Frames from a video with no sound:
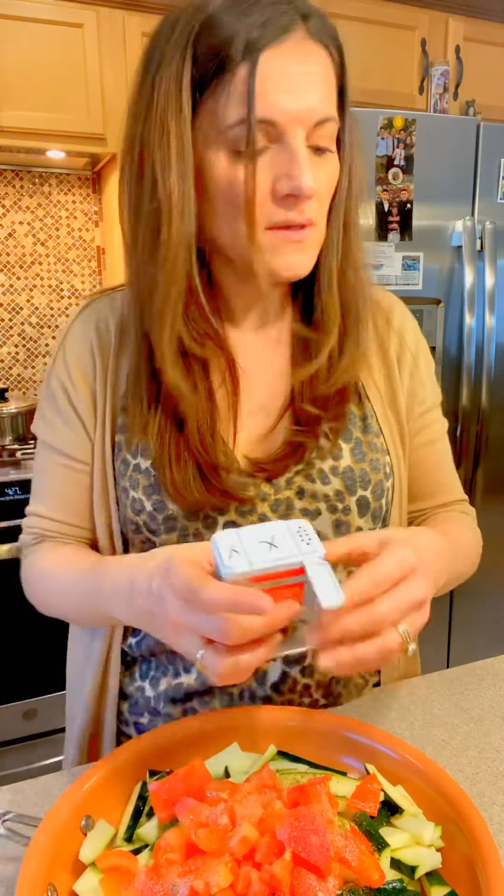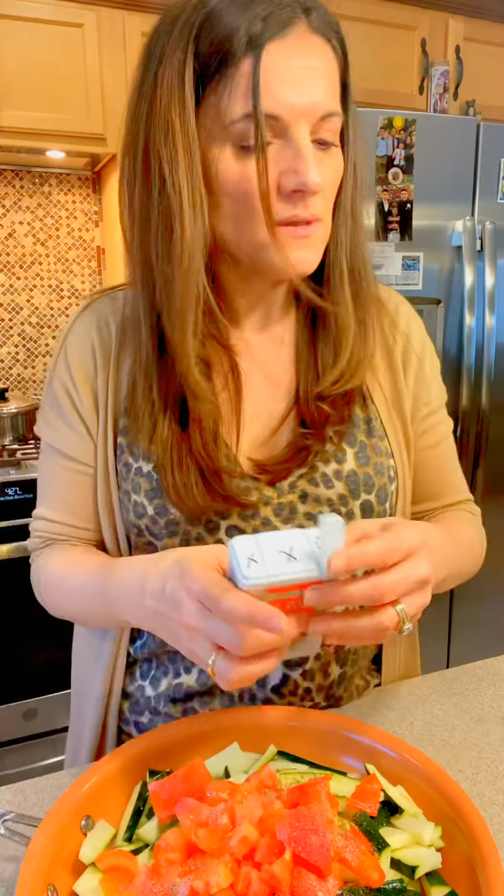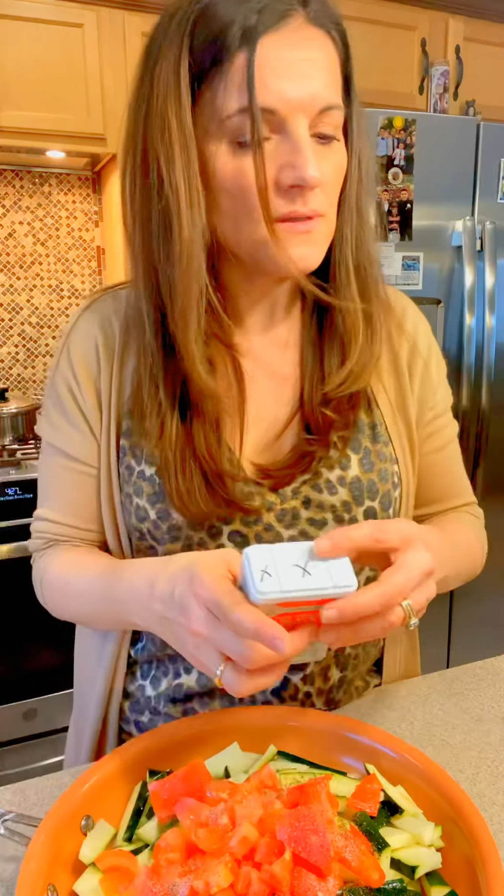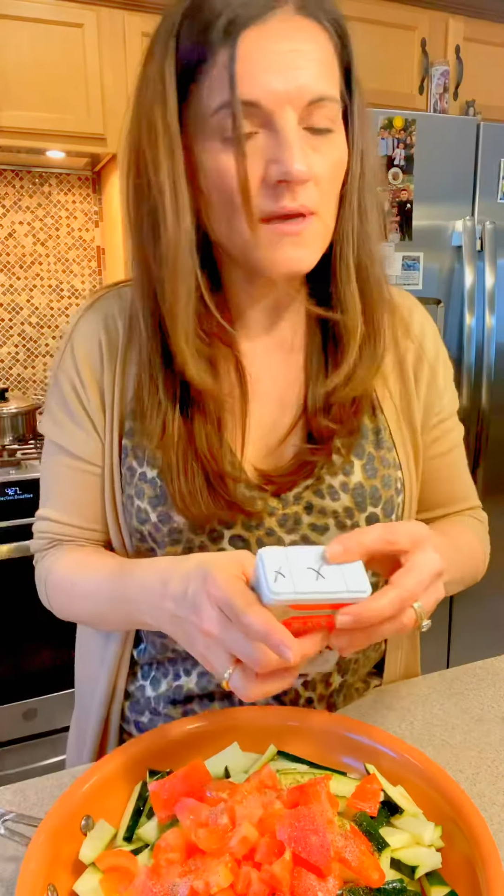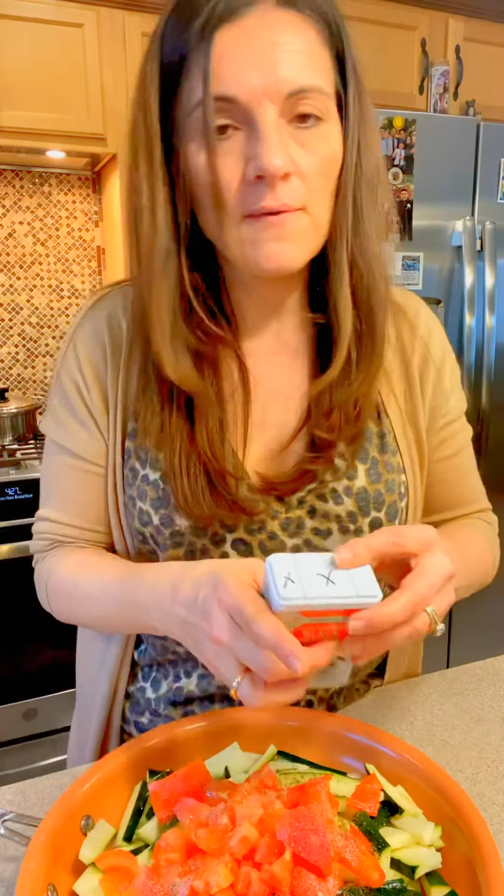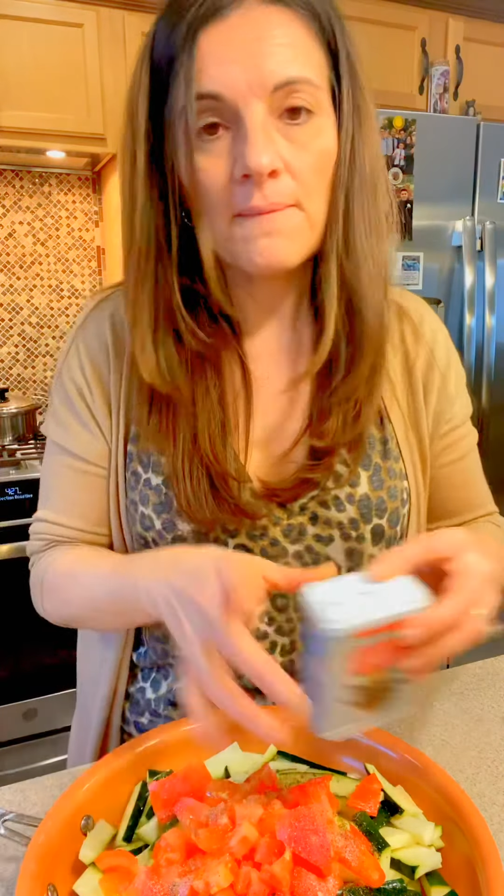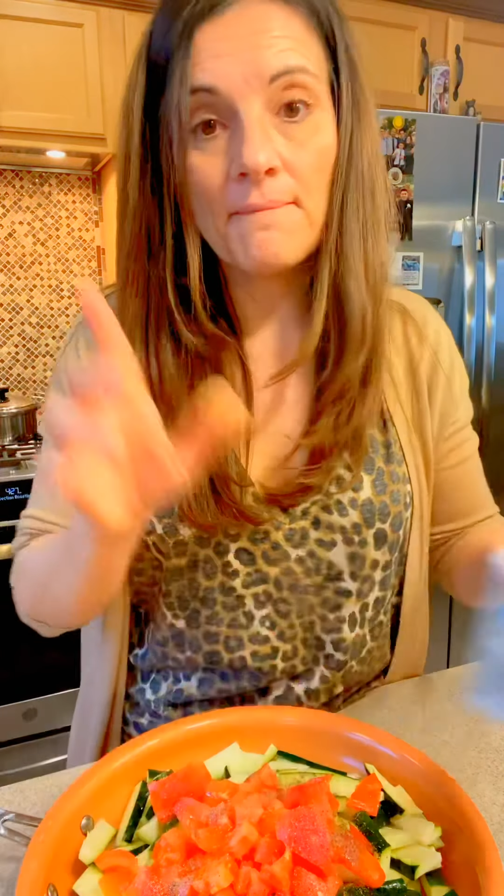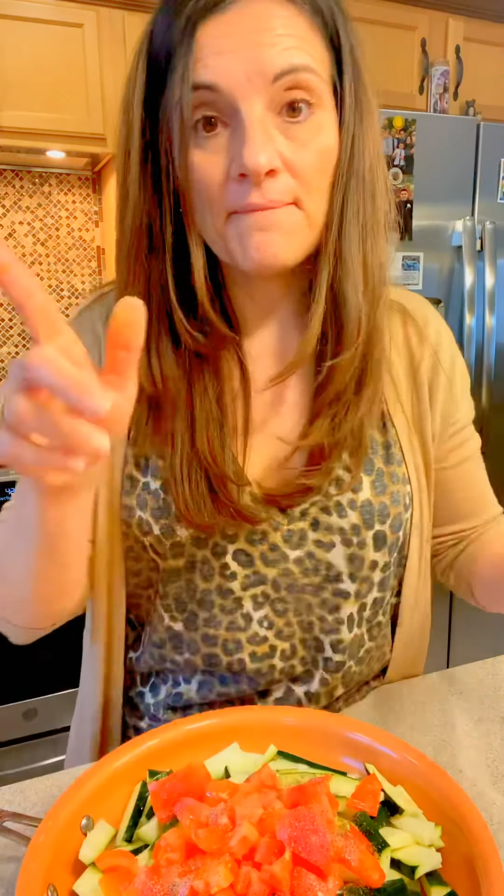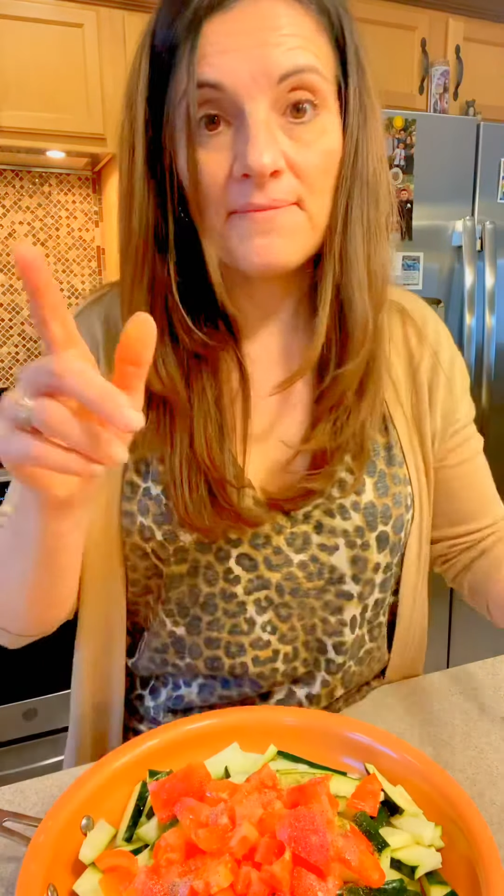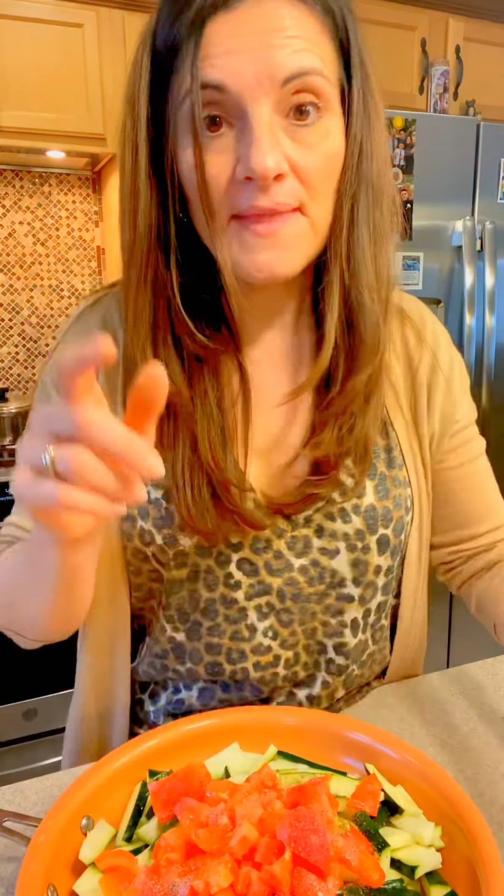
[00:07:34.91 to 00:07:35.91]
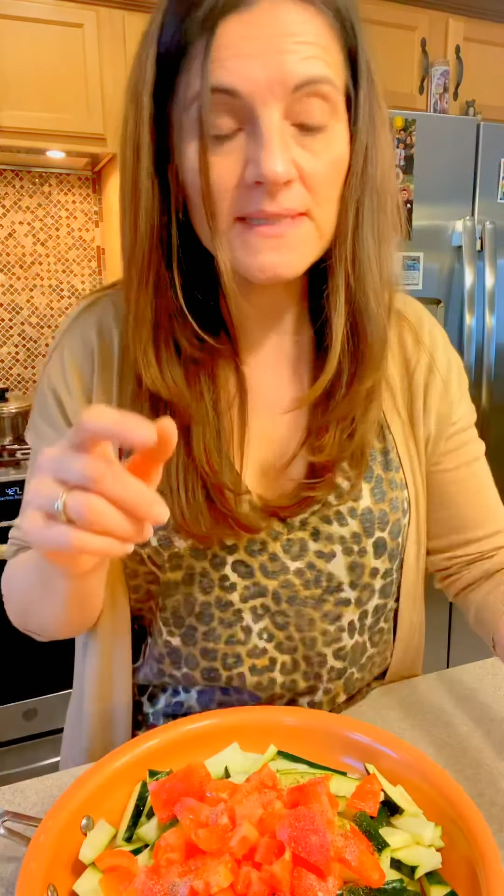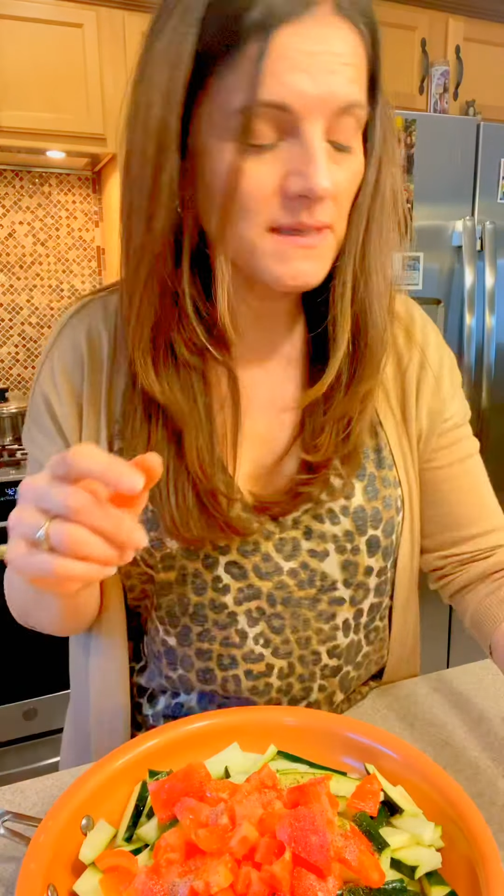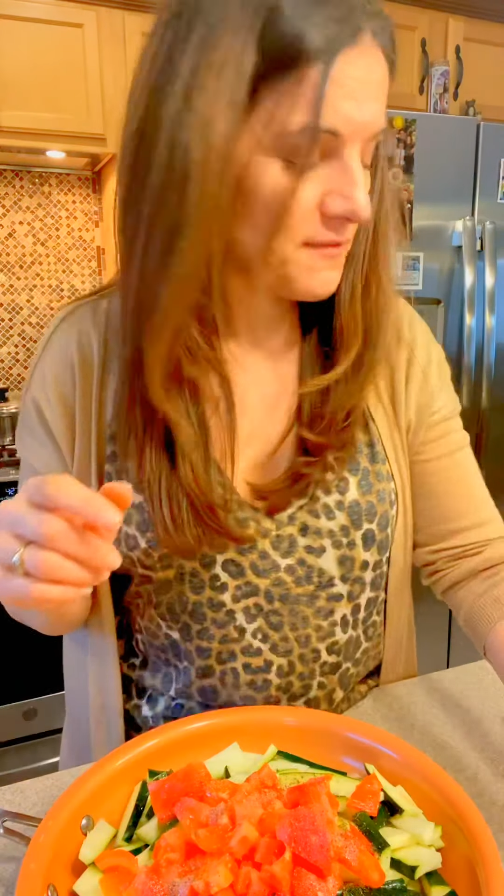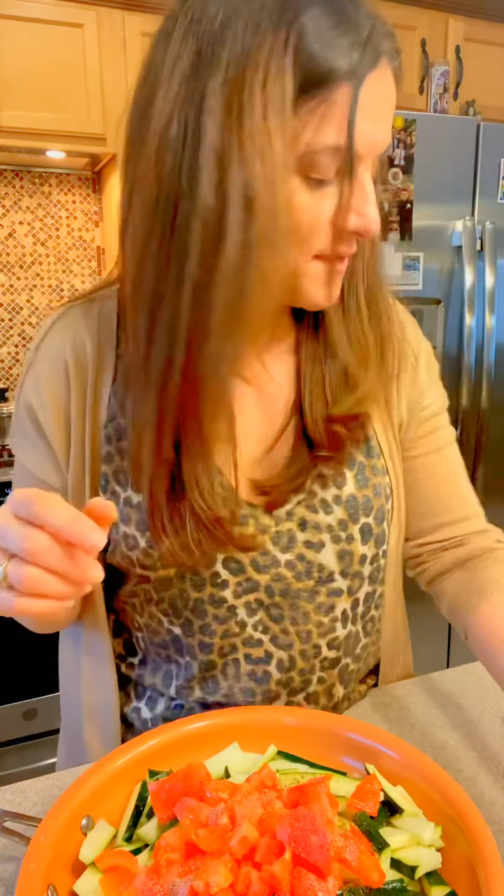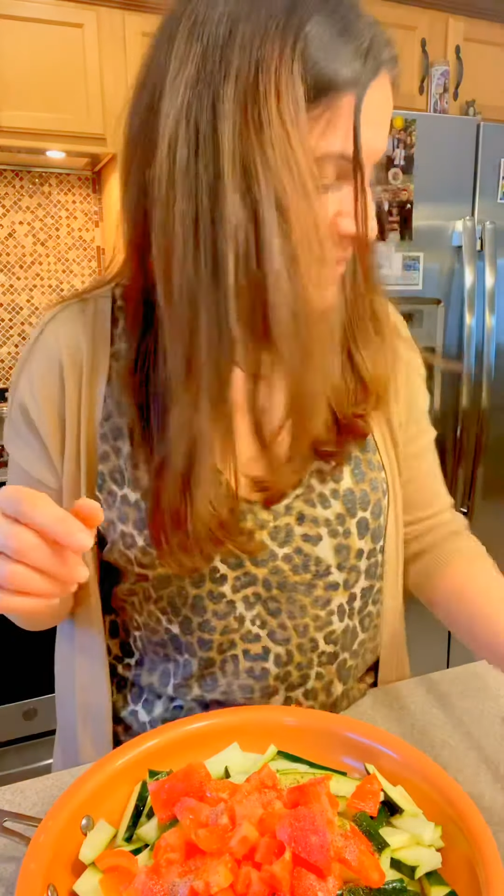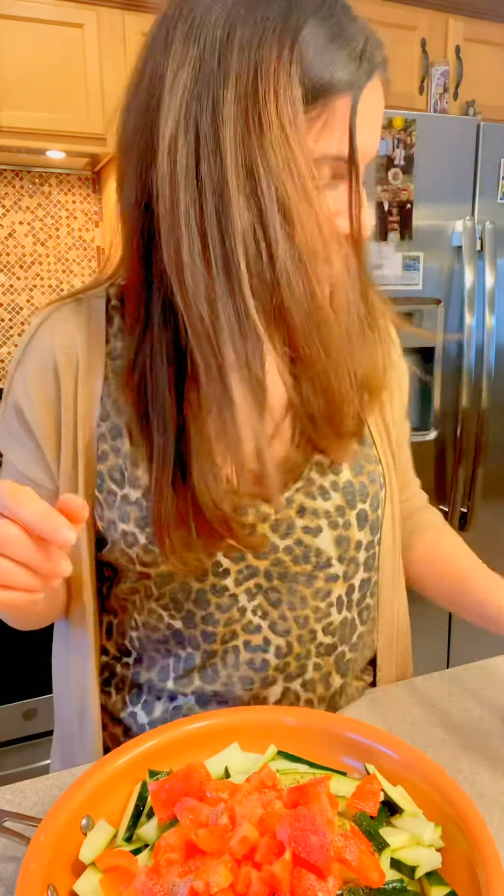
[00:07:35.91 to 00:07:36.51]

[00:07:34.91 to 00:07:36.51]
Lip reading: So that's it for the